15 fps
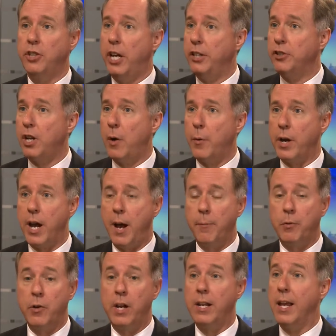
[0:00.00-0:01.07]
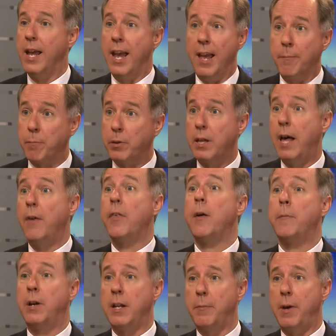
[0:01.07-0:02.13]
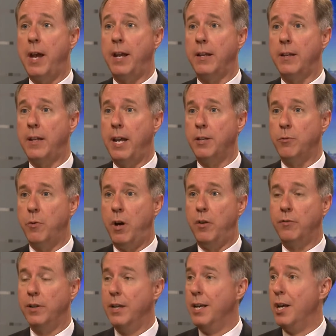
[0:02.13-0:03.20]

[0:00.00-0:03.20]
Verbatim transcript: change how we operate, and plow that money back into K-12.